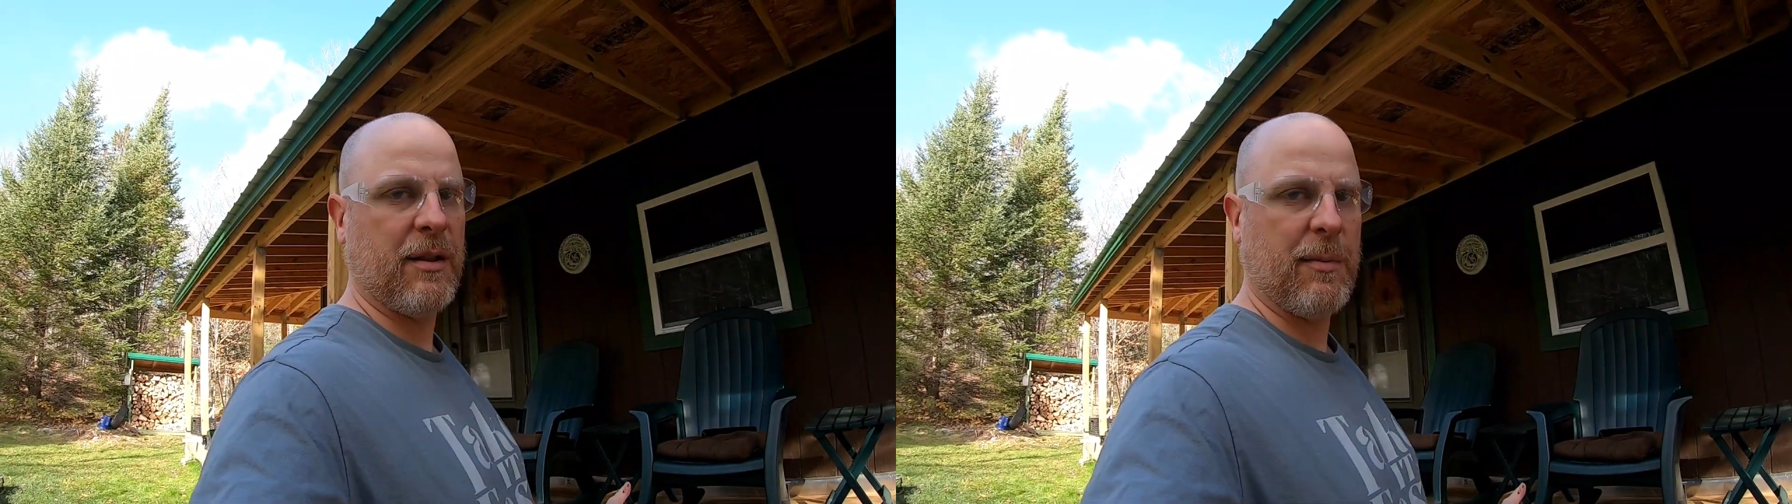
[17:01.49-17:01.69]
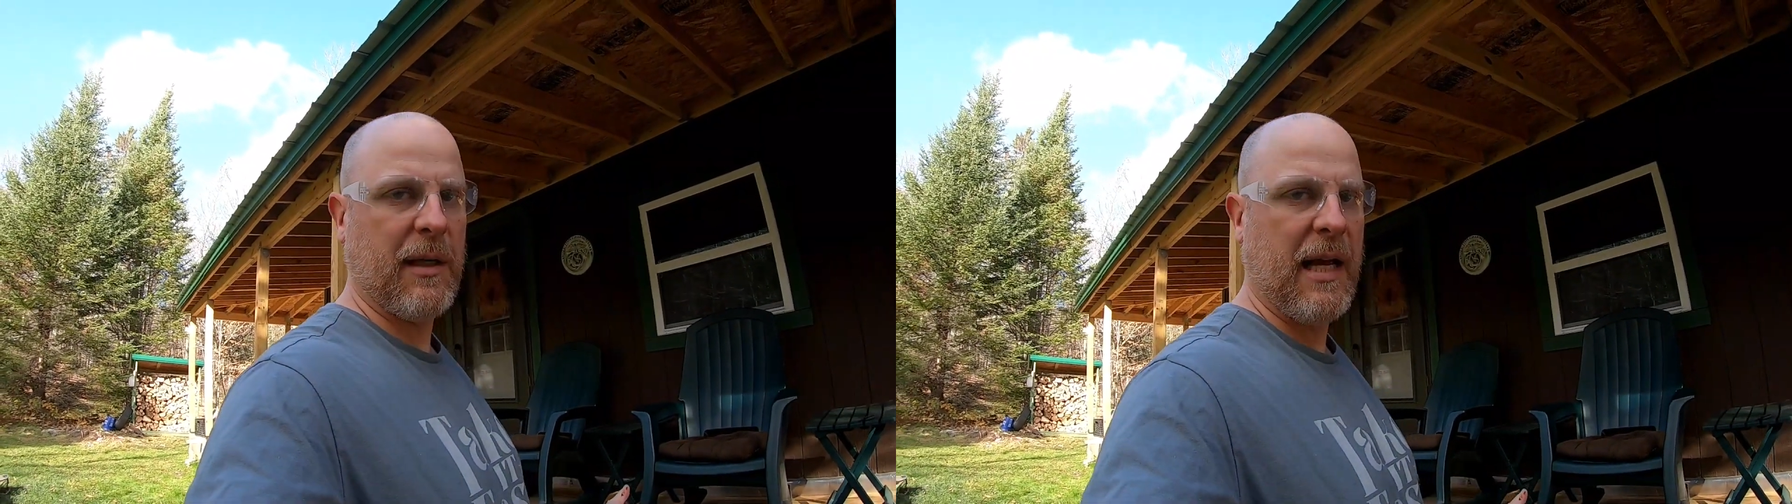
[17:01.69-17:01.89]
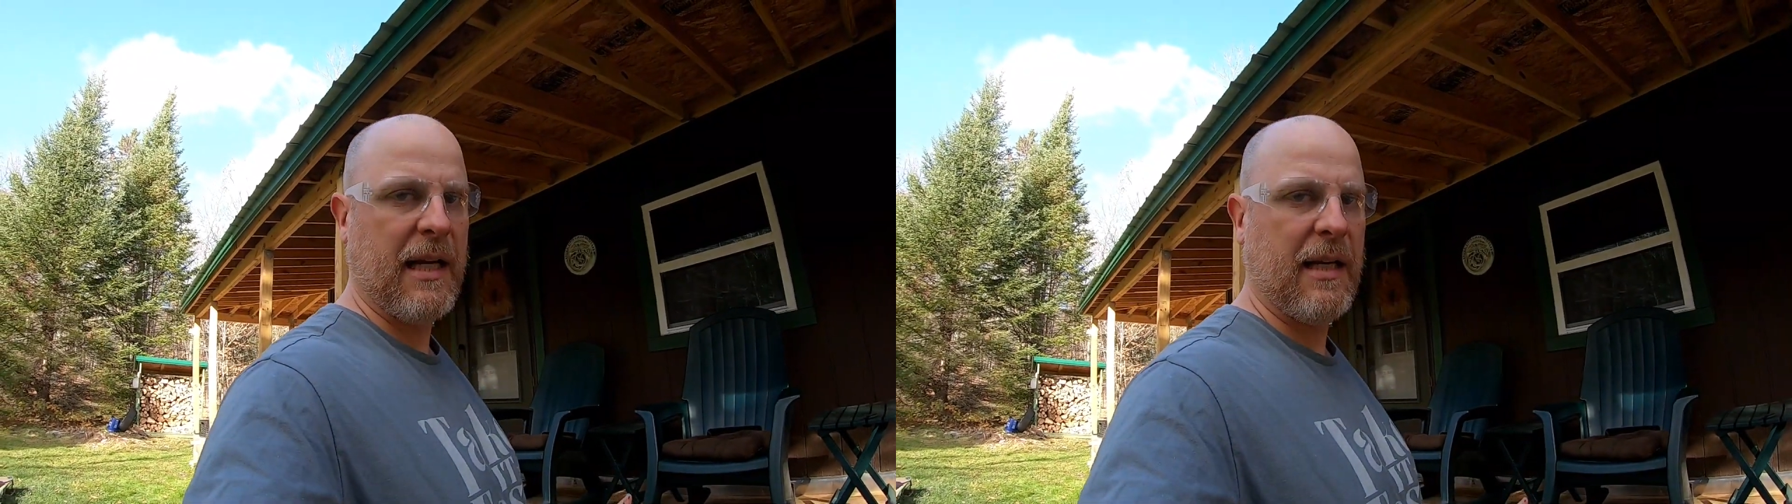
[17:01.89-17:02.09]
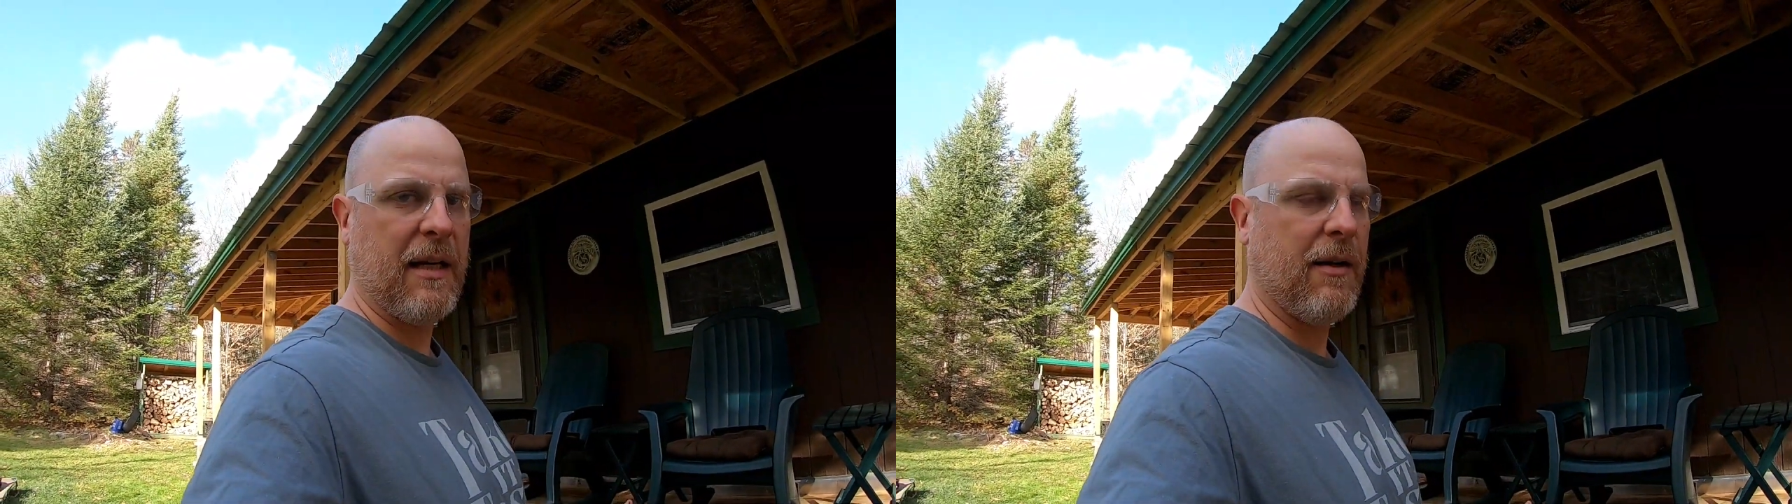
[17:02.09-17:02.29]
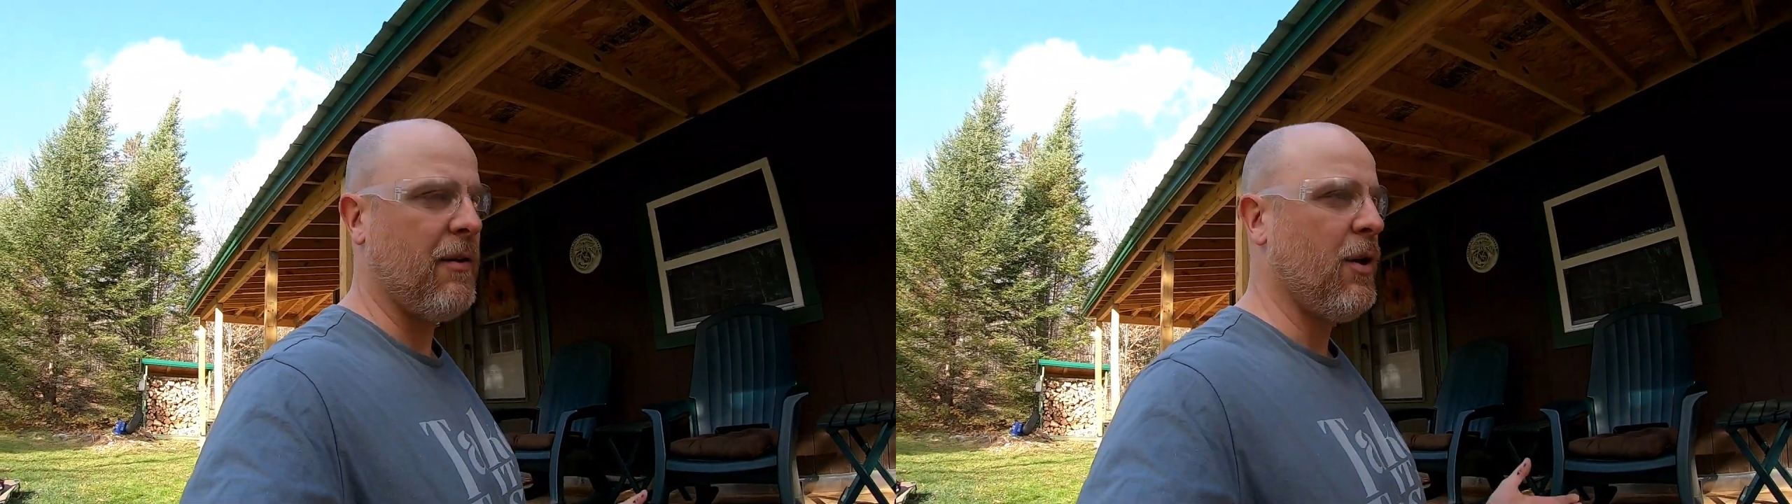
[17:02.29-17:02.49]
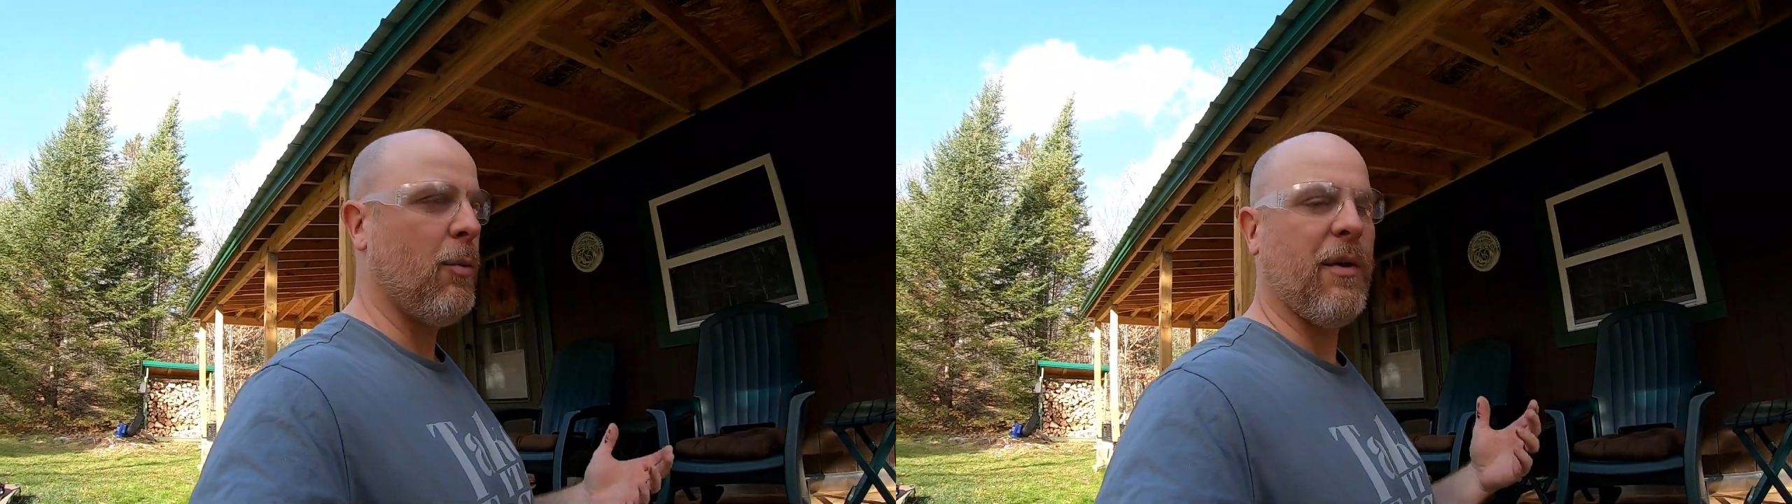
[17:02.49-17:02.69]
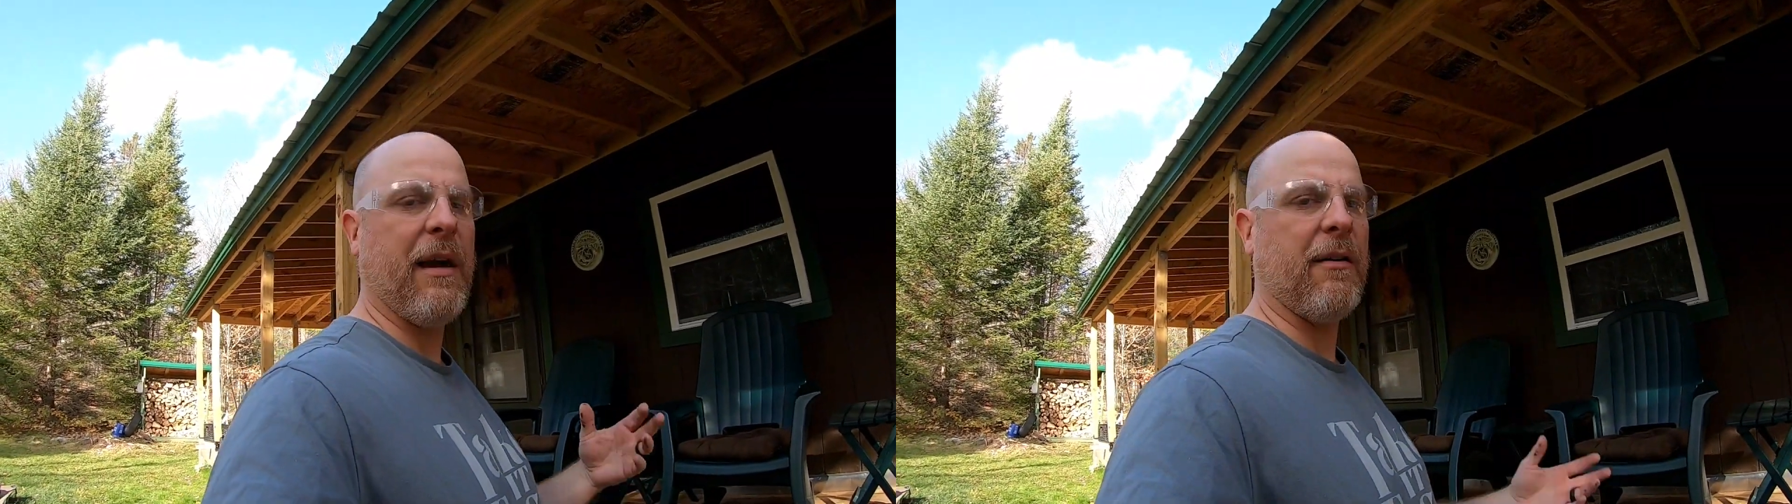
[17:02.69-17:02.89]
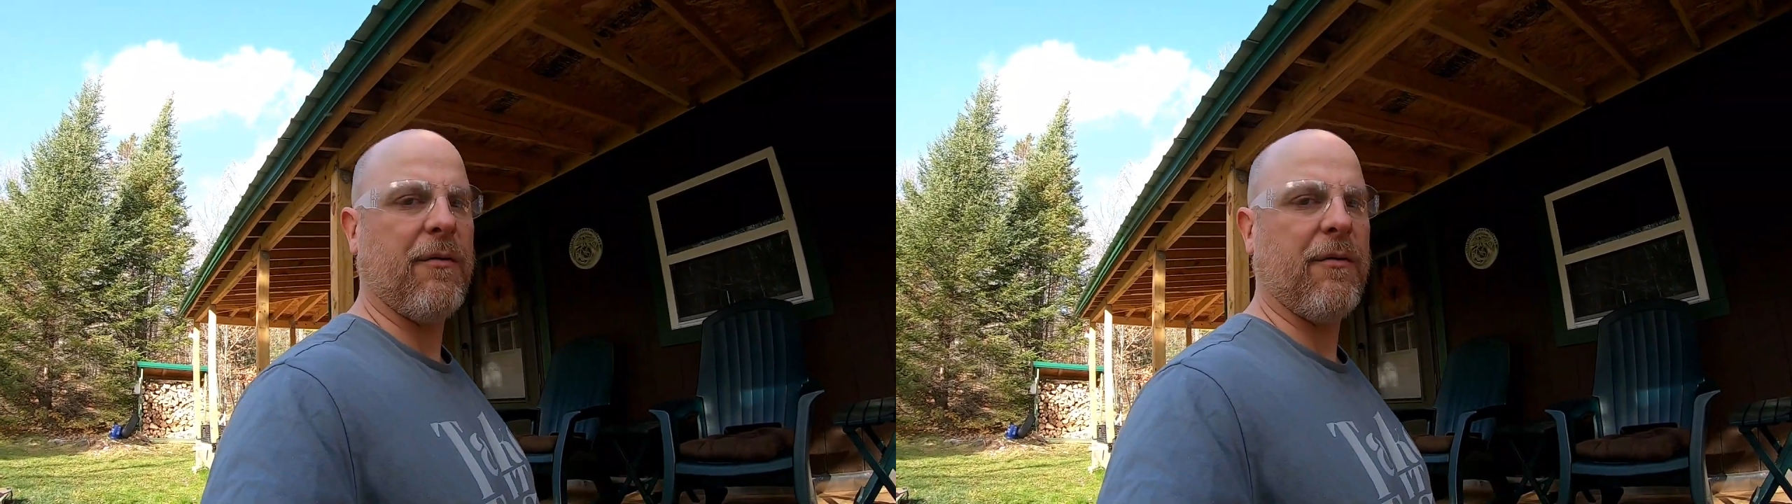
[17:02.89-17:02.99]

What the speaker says: It's been hanging there without a